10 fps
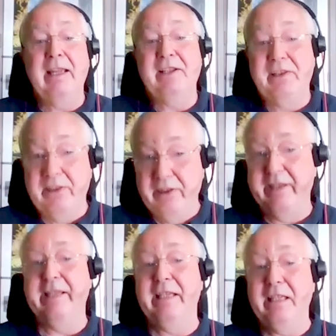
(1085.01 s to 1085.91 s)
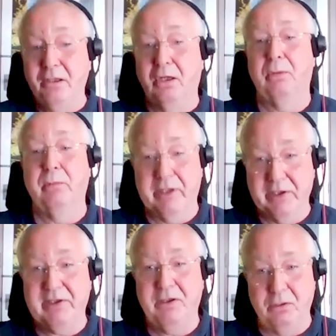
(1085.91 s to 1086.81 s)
is the commonest